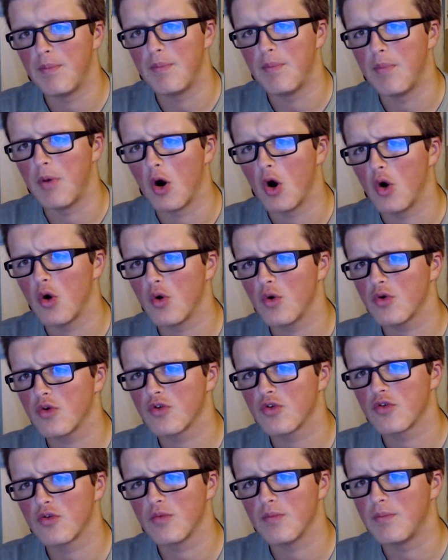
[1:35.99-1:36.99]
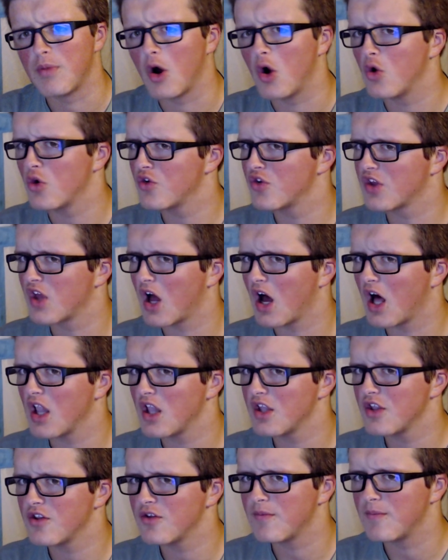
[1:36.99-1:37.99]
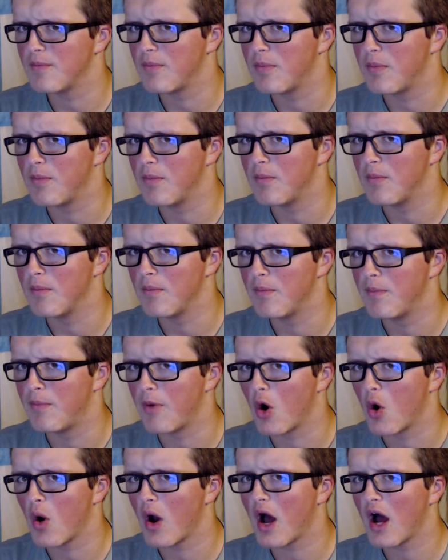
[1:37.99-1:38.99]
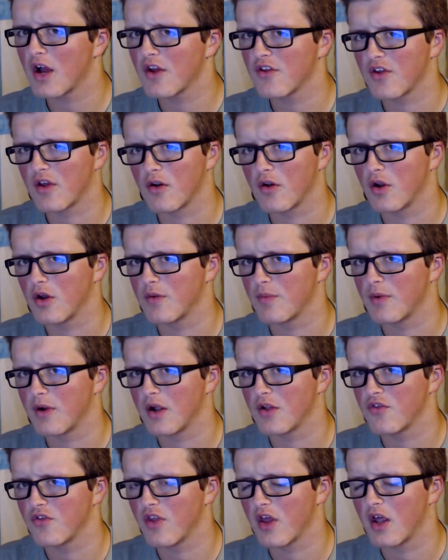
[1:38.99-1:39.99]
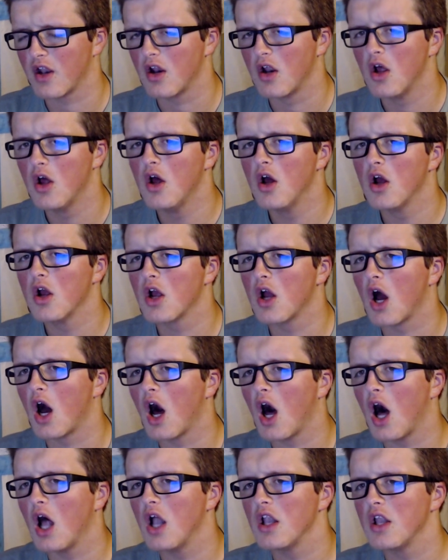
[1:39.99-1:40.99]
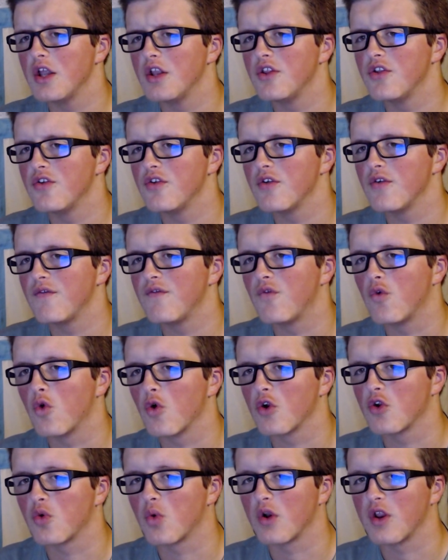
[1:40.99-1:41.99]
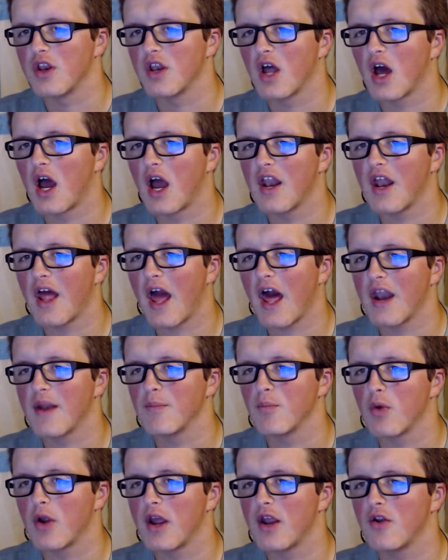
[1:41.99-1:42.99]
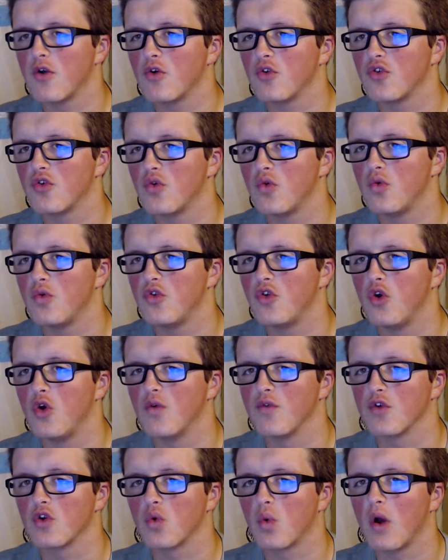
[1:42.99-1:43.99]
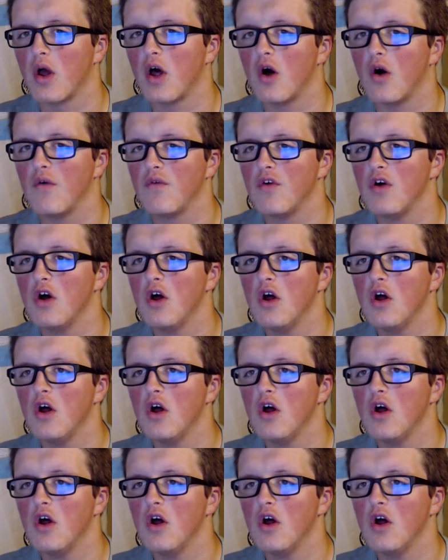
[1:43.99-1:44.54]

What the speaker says: Boaks Collins Boax, I don't know how to pronounce that. Collins 429. Adam Randall 2 for 12.